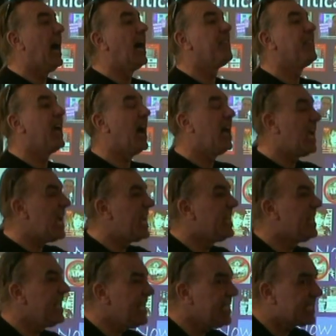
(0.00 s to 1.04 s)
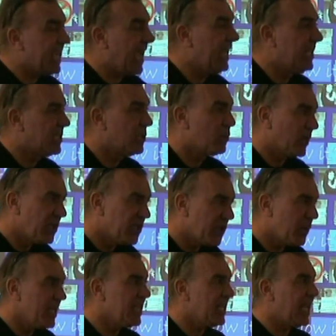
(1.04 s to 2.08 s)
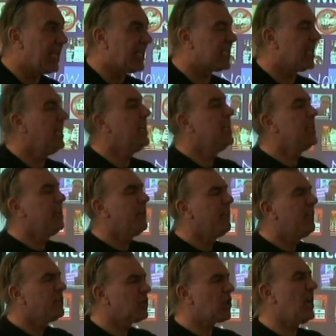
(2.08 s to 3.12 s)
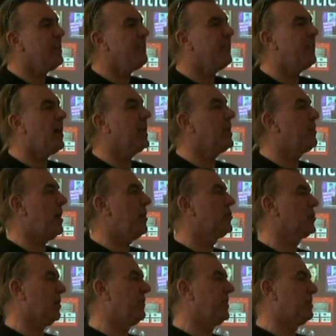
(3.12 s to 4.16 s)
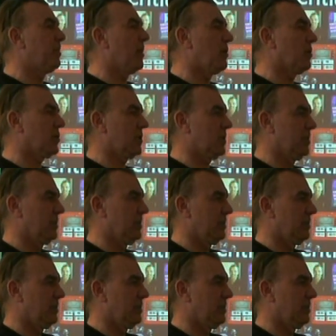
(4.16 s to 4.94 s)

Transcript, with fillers: And in these cases, when you're doing this, try and find a post office box,